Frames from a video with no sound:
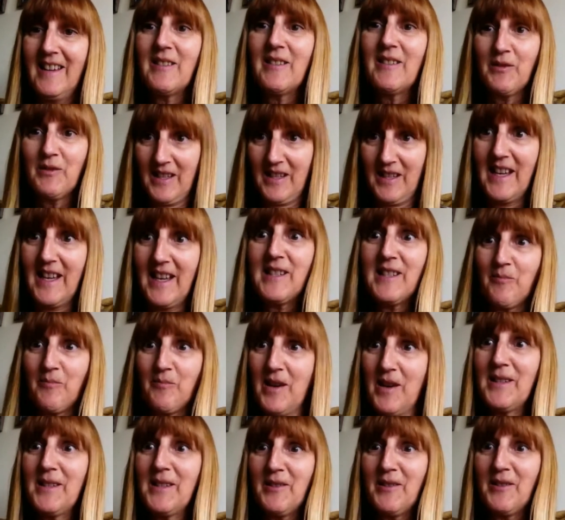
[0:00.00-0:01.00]
it was a case of
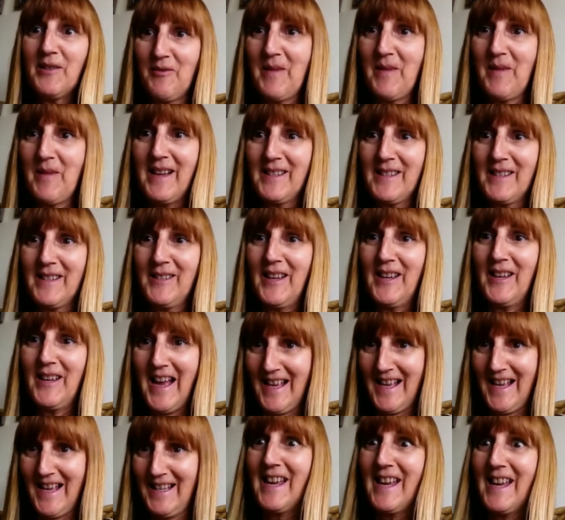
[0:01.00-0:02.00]
mind over matter. You
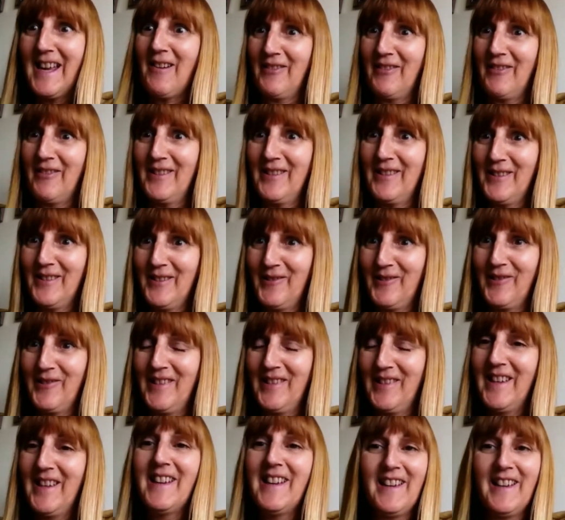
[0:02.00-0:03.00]
had to have it
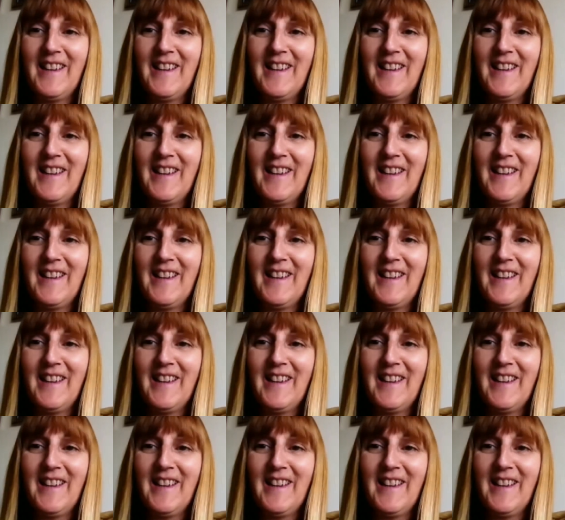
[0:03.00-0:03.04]
done.